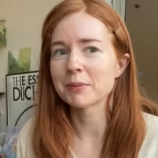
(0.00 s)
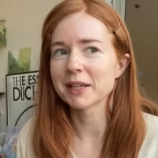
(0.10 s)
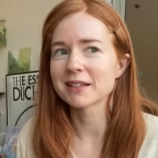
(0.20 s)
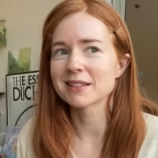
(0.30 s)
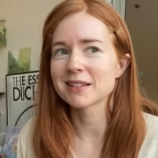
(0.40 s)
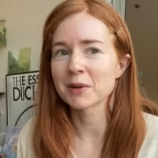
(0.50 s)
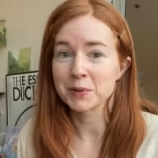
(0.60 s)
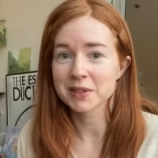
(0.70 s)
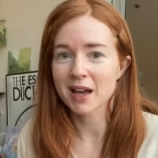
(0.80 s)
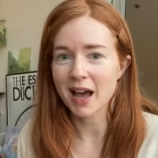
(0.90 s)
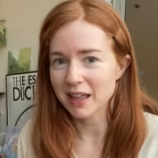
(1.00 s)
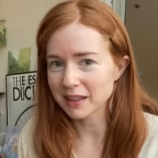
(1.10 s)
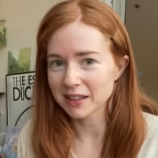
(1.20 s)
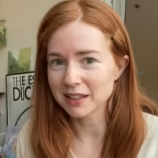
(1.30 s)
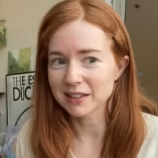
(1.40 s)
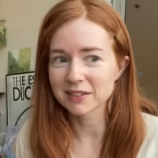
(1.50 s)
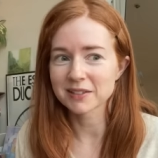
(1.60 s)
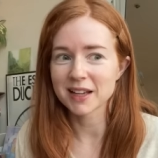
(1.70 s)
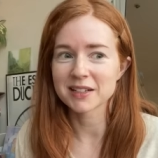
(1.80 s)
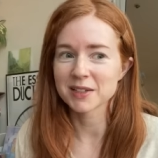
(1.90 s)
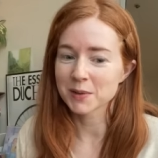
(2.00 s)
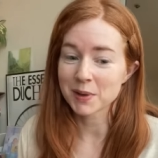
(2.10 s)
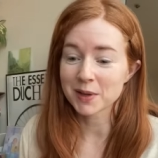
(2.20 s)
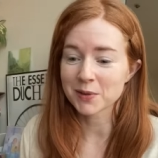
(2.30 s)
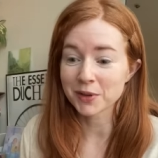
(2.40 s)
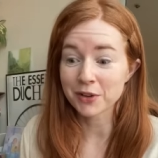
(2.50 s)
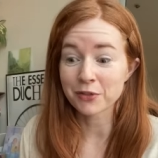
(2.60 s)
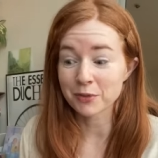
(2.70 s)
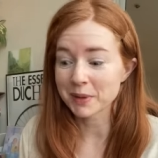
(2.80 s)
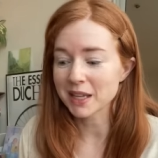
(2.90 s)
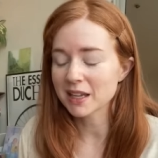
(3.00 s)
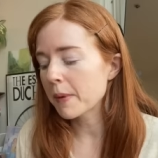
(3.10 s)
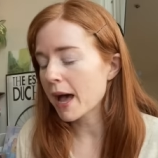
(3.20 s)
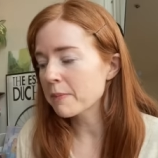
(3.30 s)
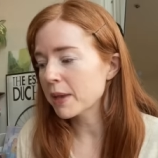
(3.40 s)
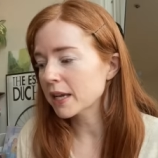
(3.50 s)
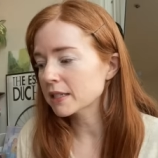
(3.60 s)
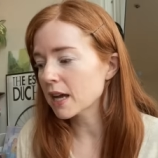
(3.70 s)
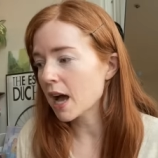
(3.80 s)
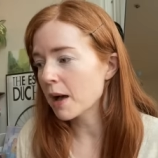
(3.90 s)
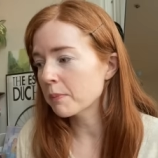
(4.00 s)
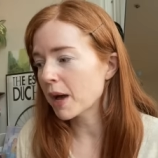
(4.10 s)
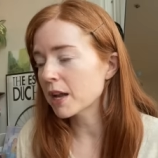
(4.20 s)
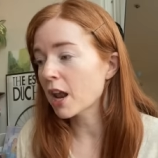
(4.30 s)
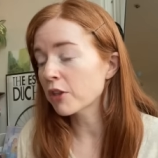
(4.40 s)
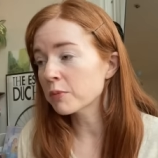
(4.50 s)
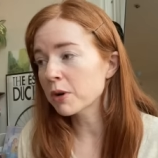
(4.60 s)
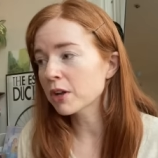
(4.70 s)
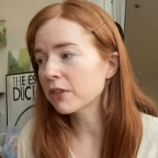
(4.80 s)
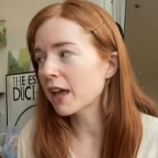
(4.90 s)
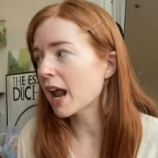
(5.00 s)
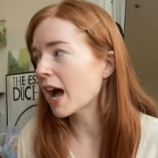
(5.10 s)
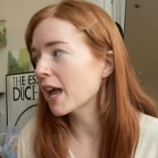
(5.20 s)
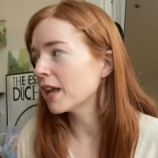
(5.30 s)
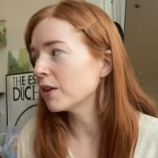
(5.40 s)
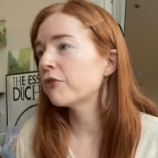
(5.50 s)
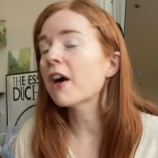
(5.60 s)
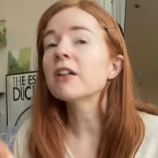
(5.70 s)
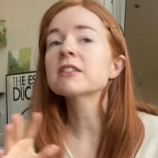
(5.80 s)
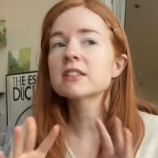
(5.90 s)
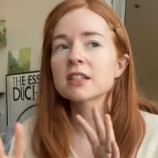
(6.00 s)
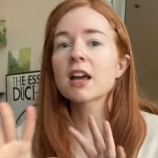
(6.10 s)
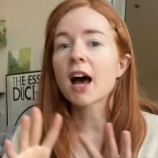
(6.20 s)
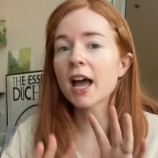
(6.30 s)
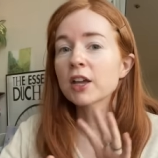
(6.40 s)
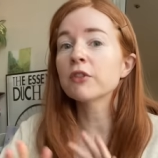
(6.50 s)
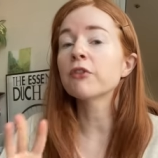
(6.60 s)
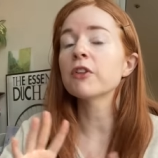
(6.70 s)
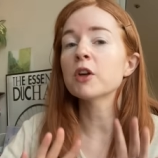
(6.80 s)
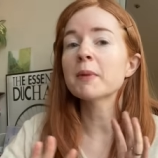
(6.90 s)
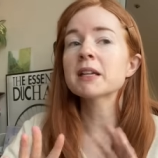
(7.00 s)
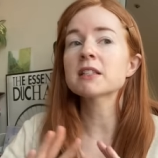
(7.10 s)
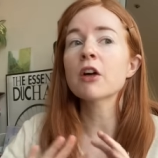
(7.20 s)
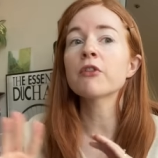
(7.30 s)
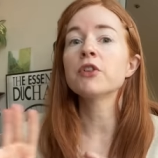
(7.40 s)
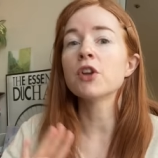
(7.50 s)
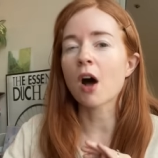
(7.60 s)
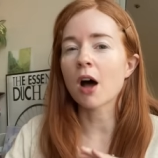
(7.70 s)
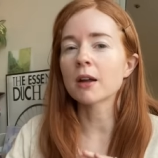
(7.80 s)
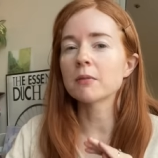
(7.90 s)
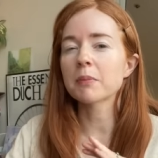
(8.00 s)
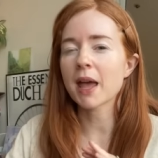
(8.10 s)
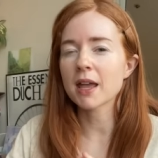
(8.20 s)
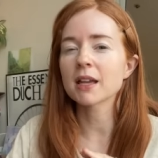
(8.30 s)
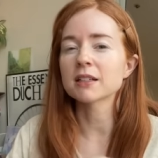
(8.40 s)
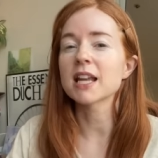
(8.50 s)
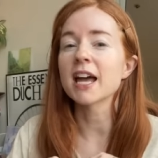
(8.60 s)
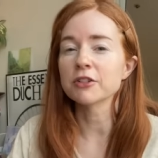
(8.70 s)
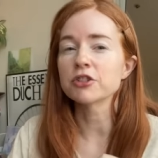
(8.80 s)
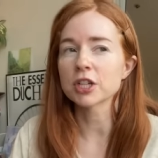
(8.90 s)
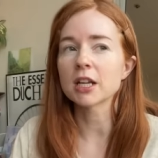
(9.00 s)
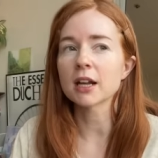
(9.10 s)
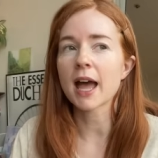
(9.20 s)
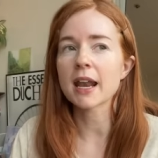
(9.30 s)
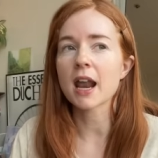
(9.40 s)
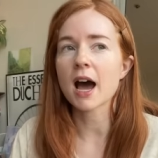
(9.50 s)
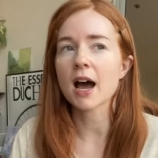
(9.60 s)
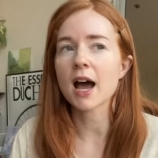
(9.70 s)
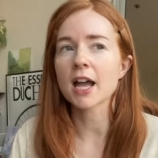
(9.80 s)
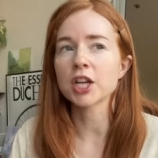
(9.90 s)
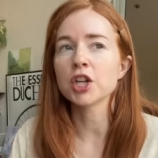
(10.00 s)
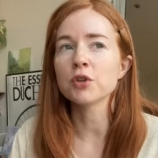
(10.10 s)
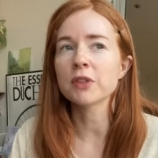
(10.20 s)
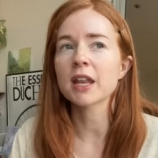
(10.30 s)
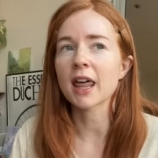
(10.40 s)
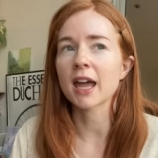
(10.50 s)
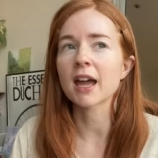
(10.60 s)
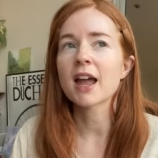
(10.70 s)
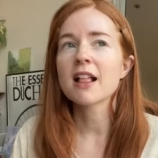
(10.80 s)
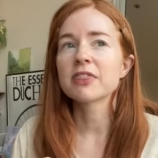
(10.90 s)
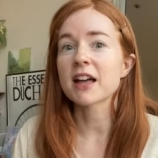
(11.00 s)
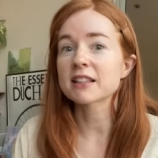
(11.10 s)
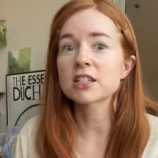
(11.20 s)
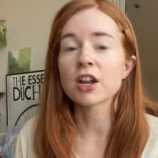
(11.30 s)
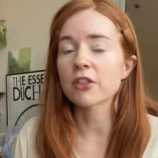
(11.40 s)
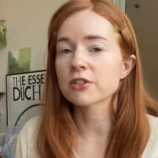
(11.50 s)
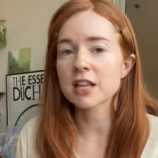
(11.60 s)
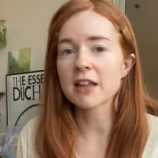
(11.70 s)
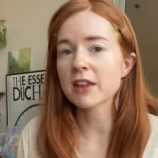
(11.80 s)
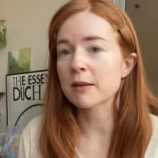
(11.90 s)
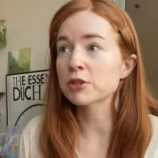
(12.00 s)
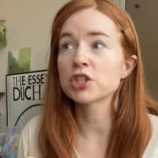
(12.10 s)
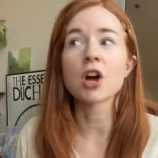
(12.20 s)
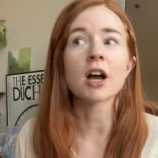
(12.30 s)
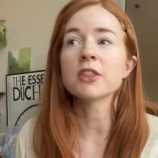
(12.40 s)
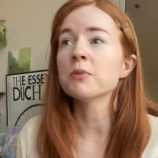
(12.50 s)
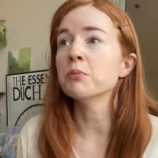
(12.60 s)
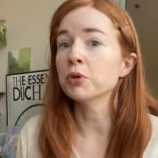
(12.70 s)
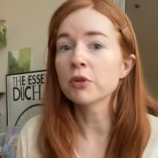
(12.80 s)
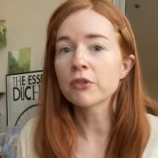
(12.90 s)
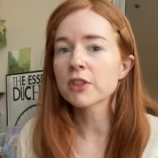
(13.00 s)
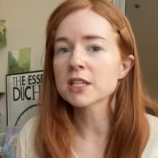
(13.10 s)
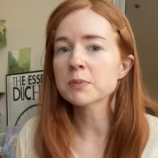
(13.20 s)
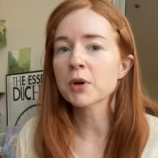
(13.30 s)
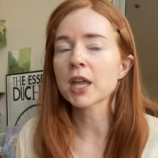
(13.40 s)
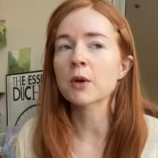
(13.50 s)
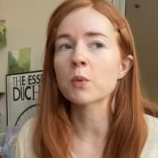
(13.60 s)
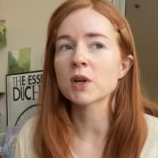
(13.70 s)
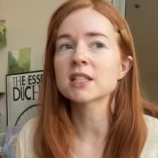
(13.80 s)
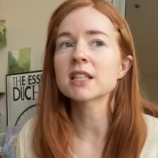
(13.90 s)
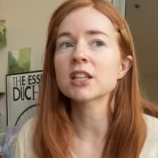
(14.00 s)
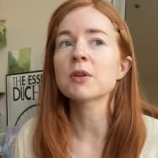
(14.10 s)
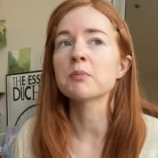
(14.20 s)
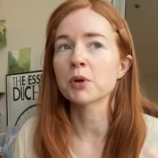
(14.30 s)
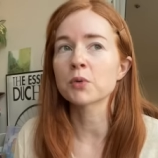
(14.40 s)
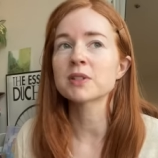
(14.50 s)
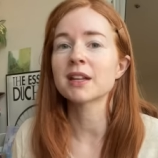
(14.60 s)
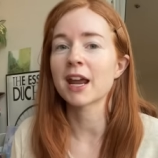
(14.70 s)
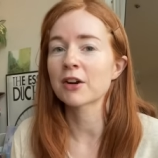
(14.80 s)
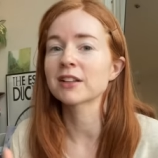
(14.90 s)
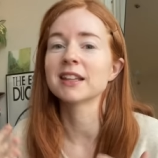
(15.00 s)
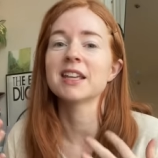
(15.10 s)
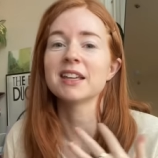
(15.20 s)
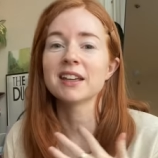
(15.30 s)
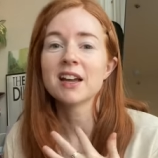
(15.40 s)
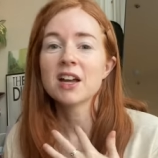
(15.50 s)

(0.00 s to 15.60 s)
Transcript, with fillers: because that was a highly anticipated read for me. I picked up another book that I felt I could feel myself not paying attention. And I knew that like, that's another sign that I'm just not in the mood for this book. It wasn't that the book was inherently